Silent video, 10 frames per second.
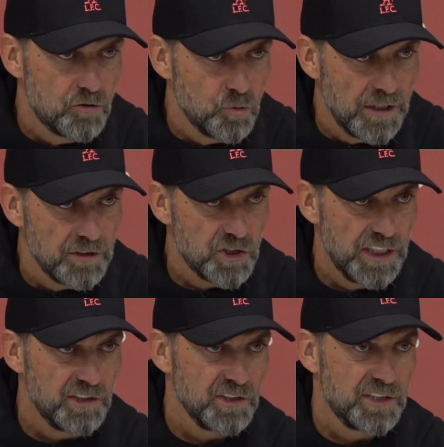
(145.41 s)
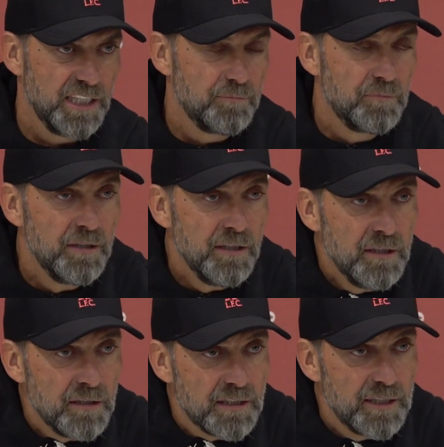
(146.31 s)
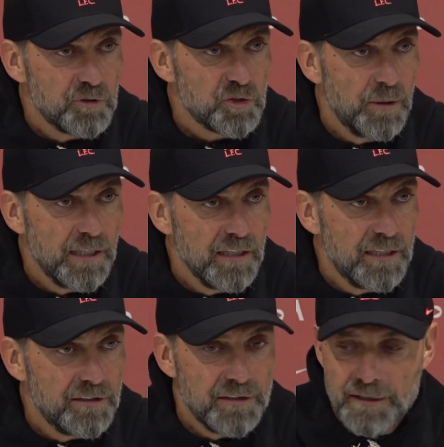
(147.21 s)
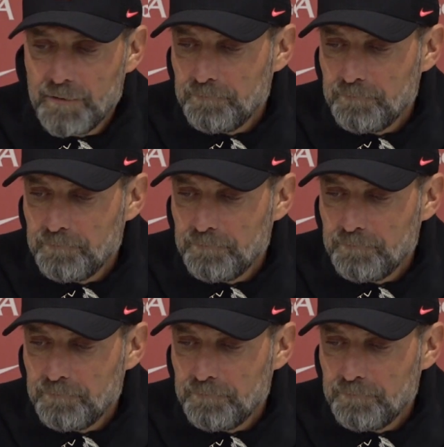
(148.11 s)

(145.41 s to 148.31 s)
two other changes came as well, and